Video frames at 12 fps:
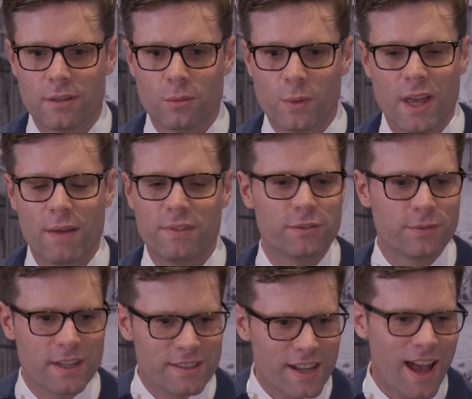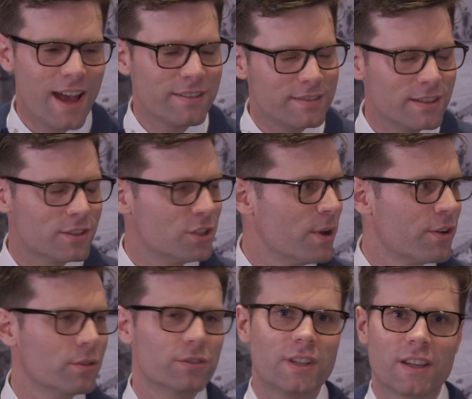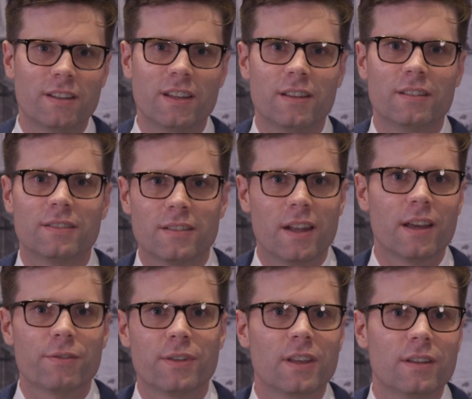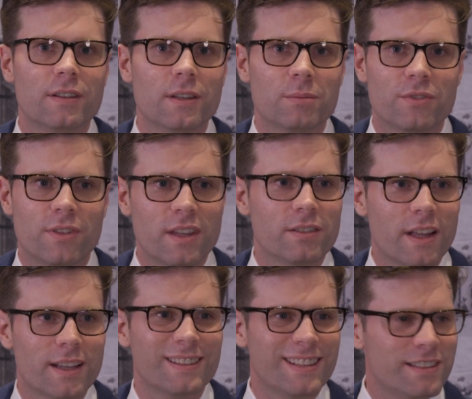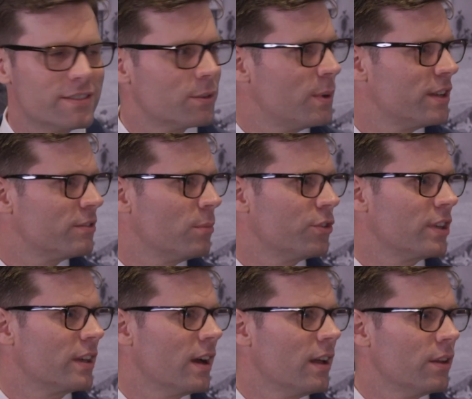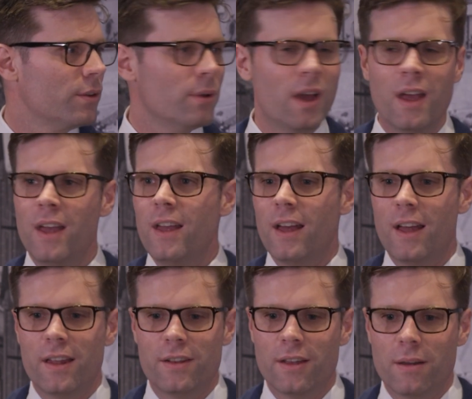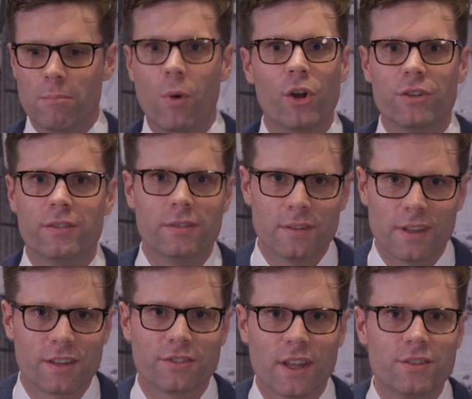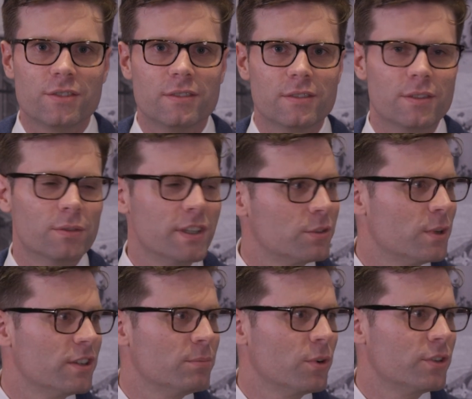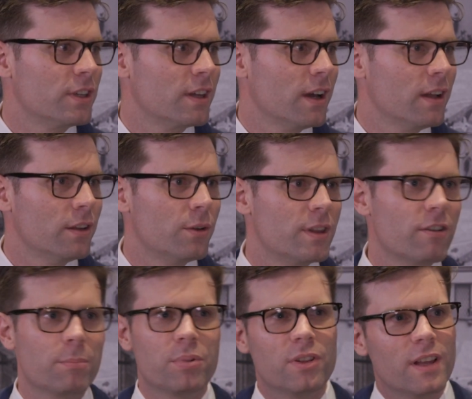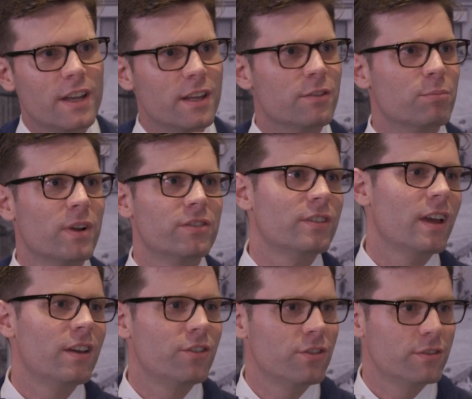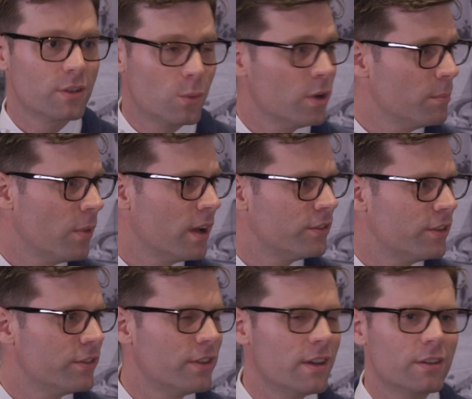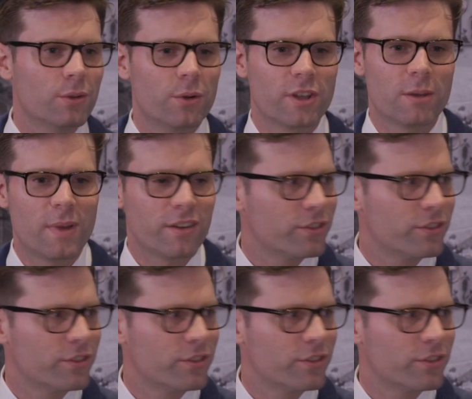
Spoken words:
we have these fantastic numerical techniques at our fingertips, things like least squares Monte Carlo and modern extensions of least squares Monte Carlo. There are plenty of presentations at Quant Minds this year talking about